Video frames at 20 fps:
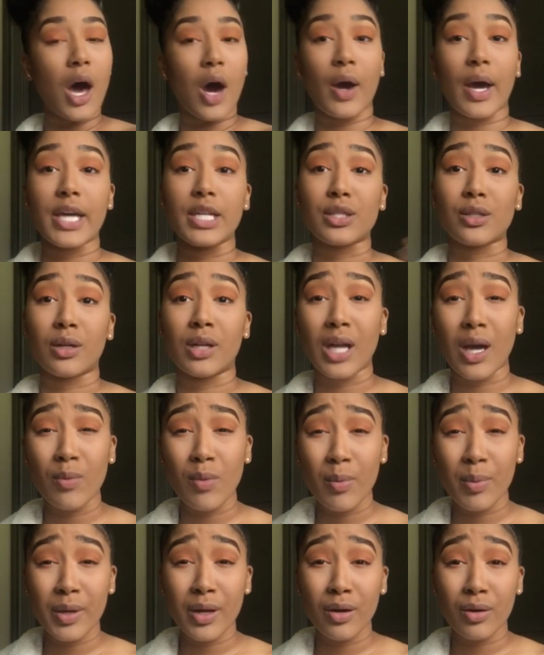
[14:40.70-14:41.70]
Okay, so now
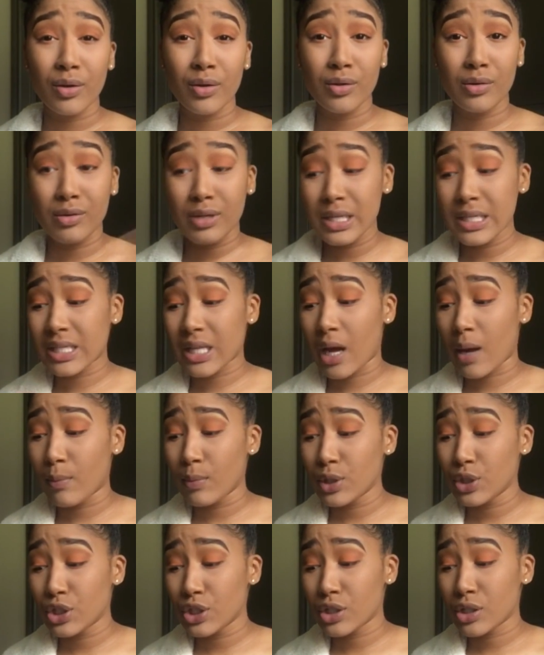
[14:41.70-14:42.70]
what we're gonna do is I'm
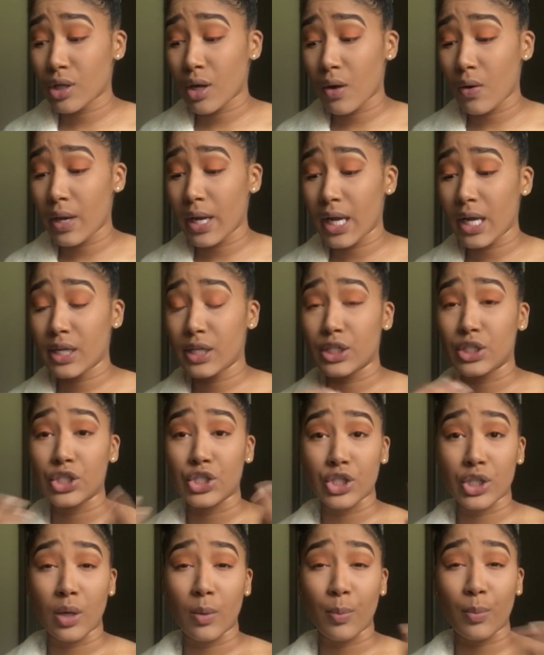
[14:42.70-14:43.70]
gonna just go ahead and
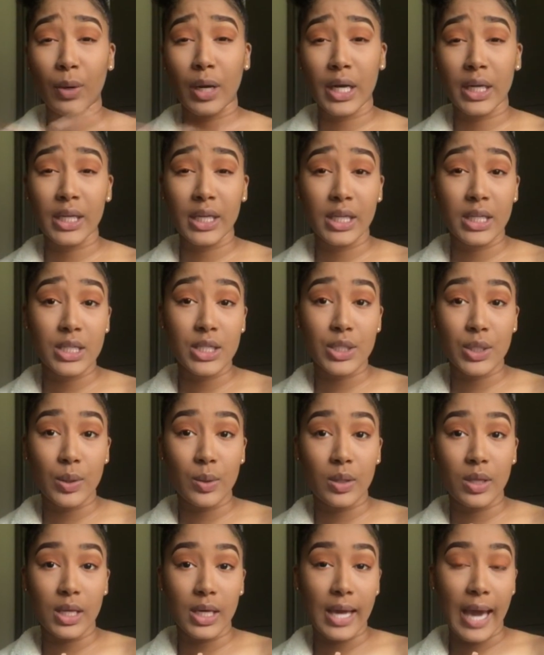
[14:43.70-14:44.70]
jump right
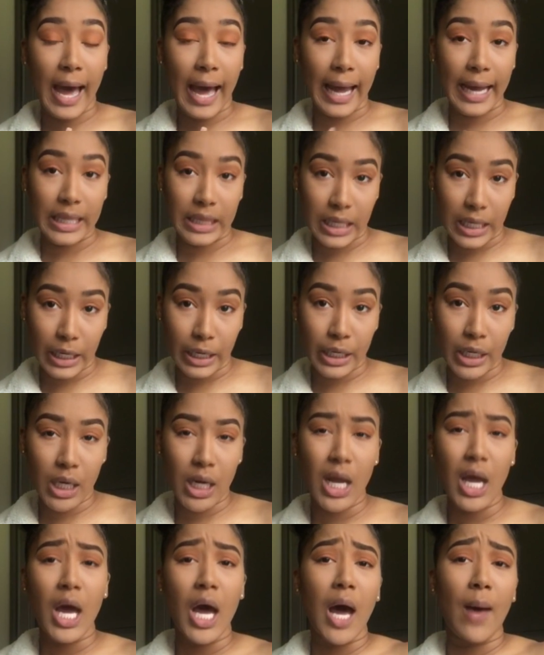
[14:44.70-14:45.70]
into the eyeliner.
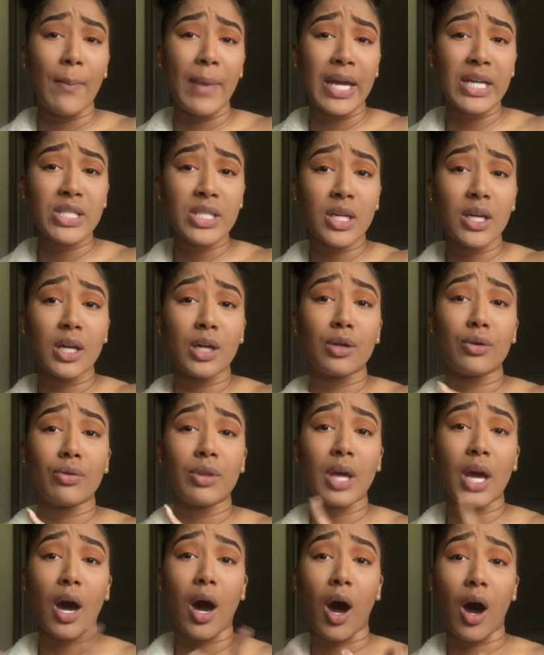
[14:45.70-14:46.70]
I'm actually gonna do
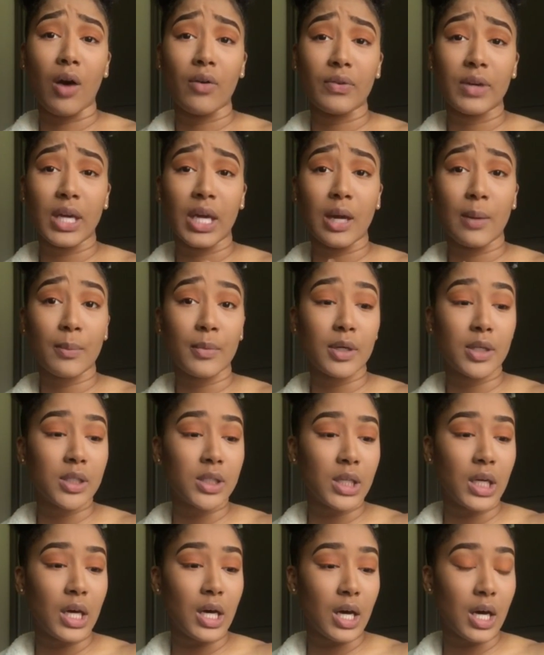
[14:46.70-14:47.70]
that off
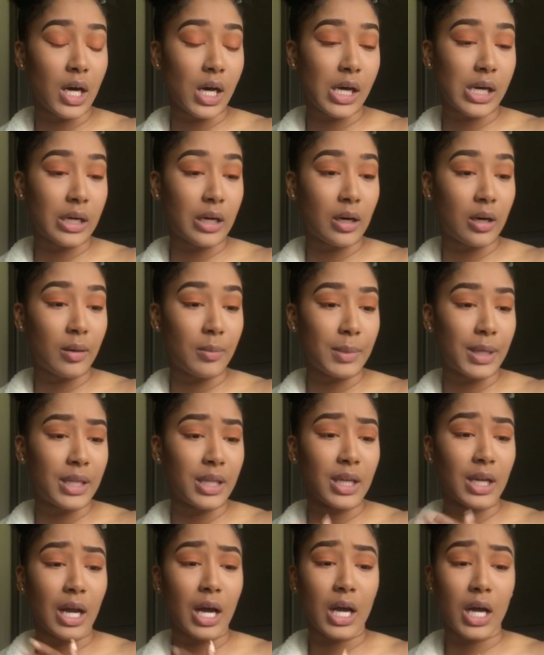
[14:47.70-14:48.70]
camera, and
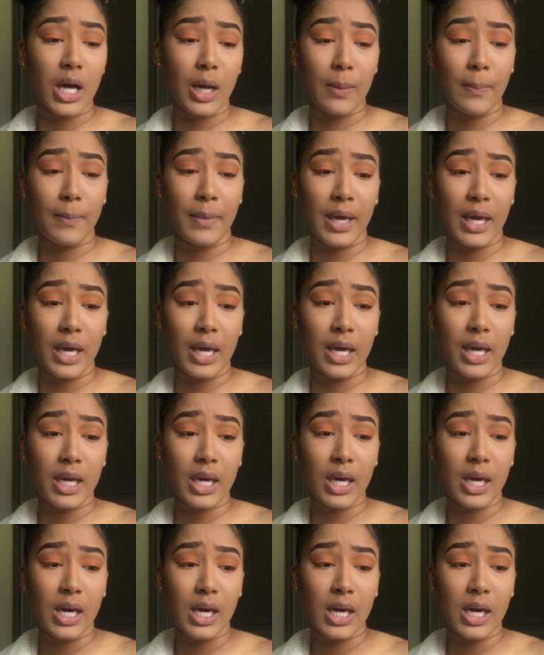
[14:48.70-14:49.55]
then I'll come back.